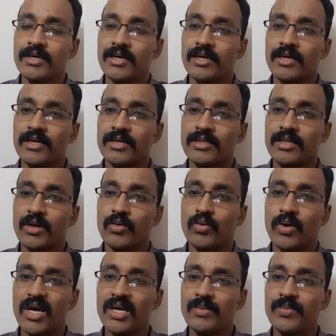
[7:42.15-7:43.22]
the
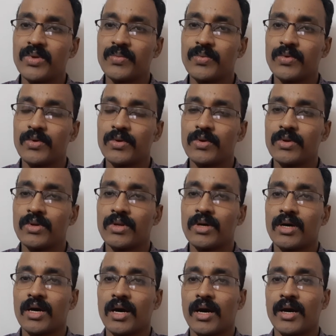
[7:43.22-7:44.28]
white people
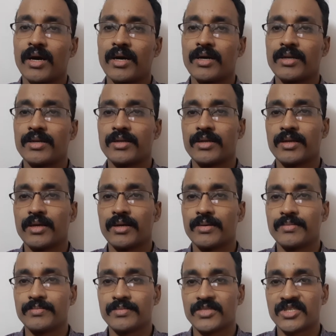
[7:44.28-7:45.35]

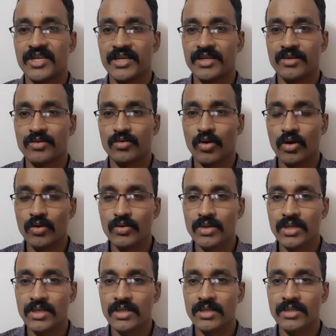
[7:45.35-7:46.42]
are setting
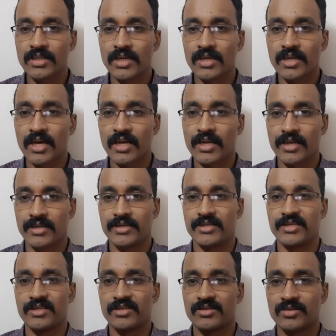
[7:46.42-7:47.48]
colony in the dark
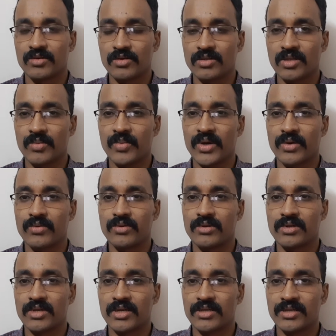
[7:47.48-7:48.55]
countries or the
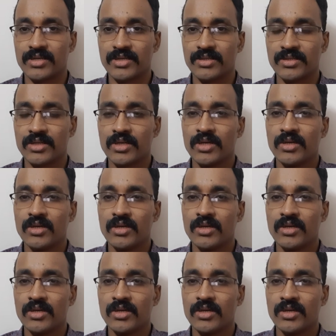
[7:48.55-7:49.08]
backward countries